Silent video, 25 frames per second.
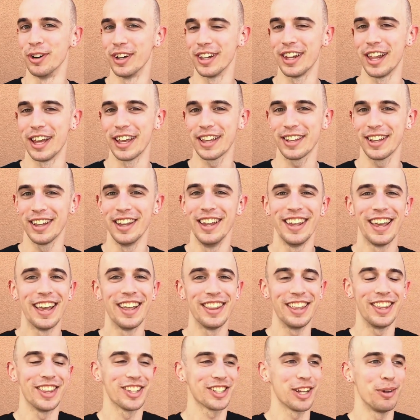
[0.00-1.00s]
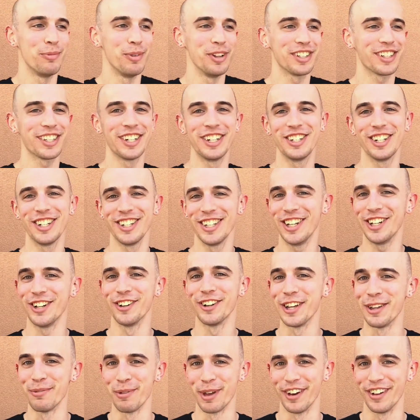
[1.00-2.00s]
Like, right. it, someone's going to delete
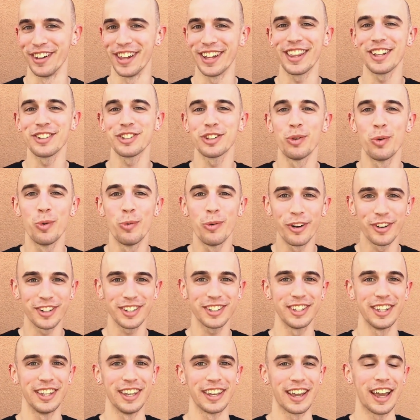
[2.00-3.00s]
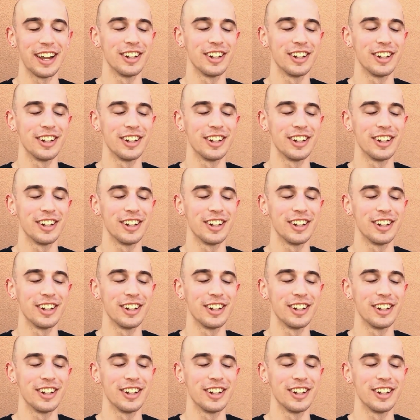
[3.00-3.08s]
your email. Like, that's yeah. the worst thing.